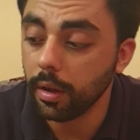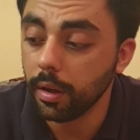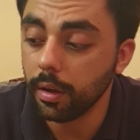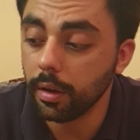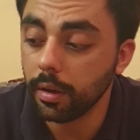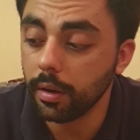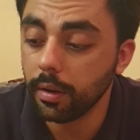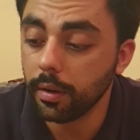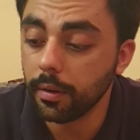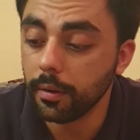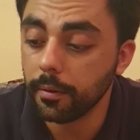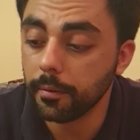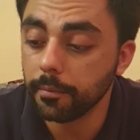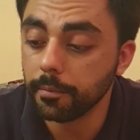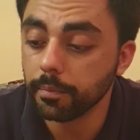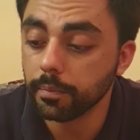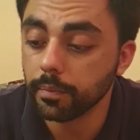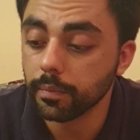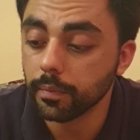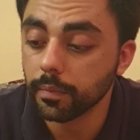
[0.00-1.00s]

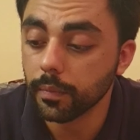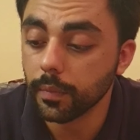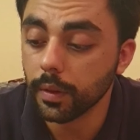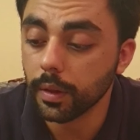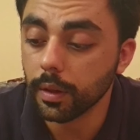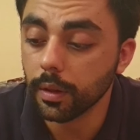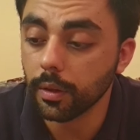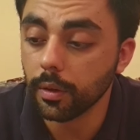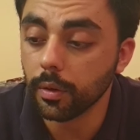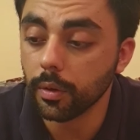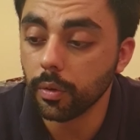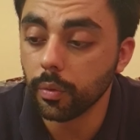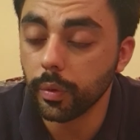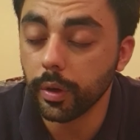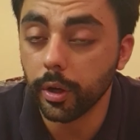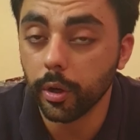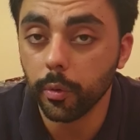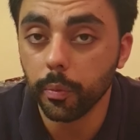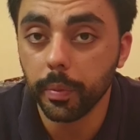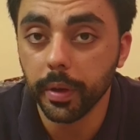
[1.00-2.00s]
your
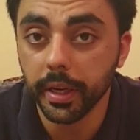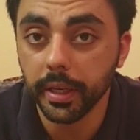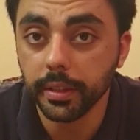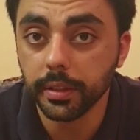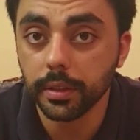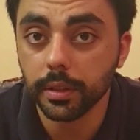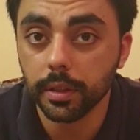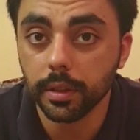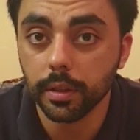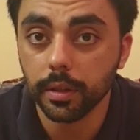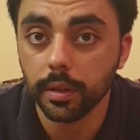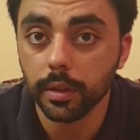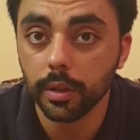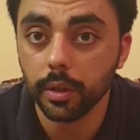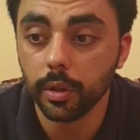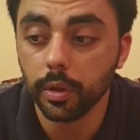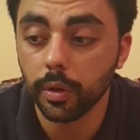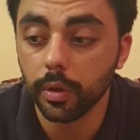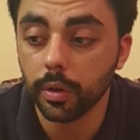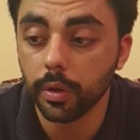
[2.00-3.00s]
where you're based,
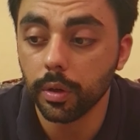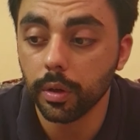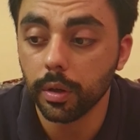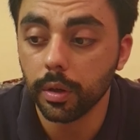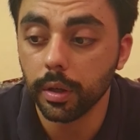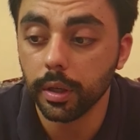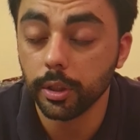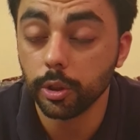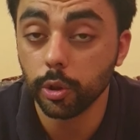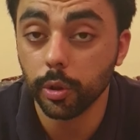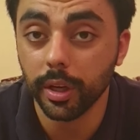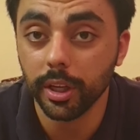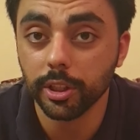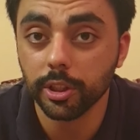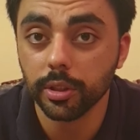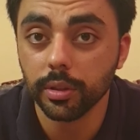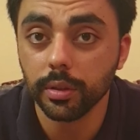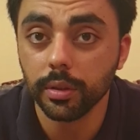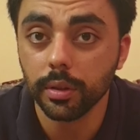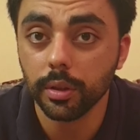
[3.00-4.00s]
your
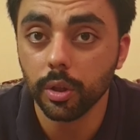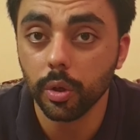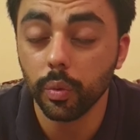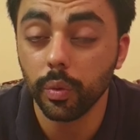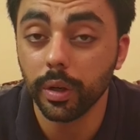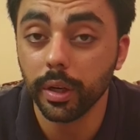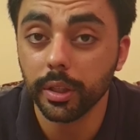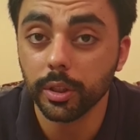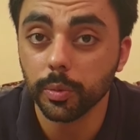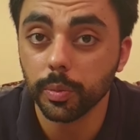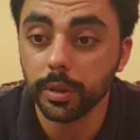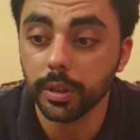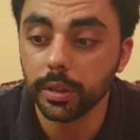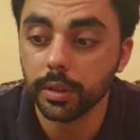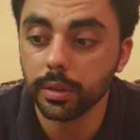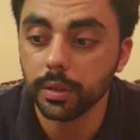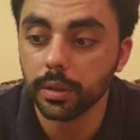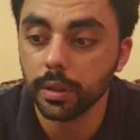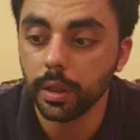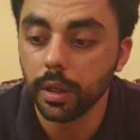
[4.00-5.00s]
education, your work
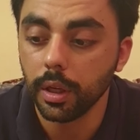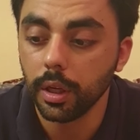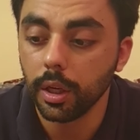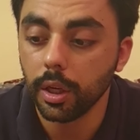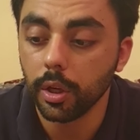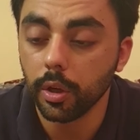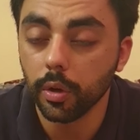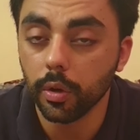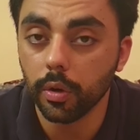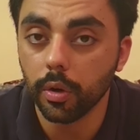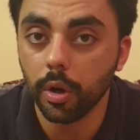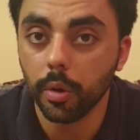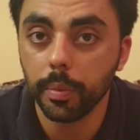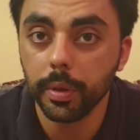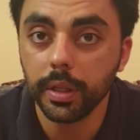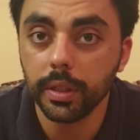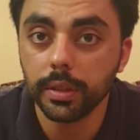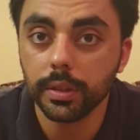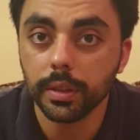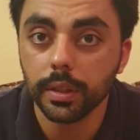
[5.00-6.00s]
experience, your
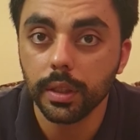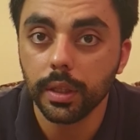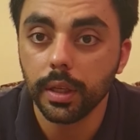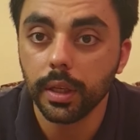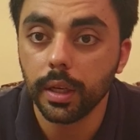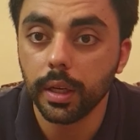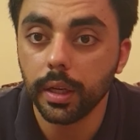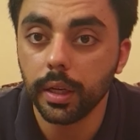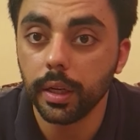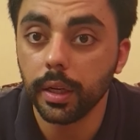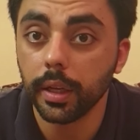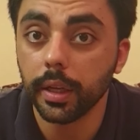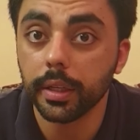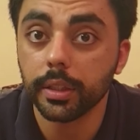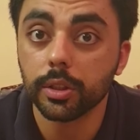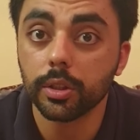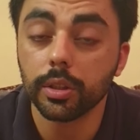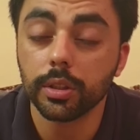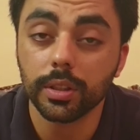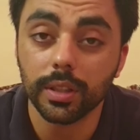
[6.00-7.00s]
hobbies, and any
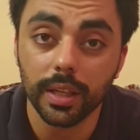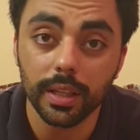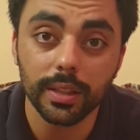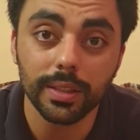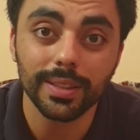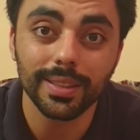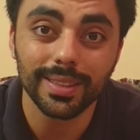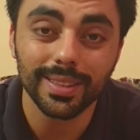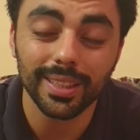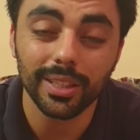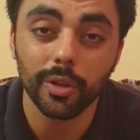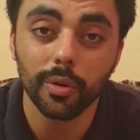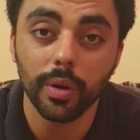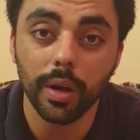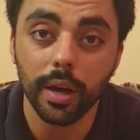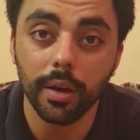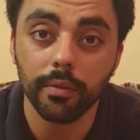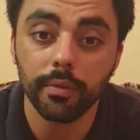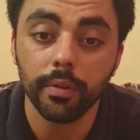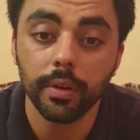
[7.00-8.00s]
extra skills that you
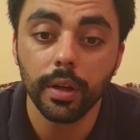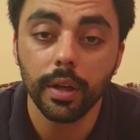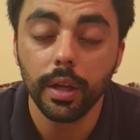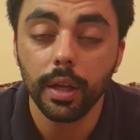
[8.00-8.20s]
have.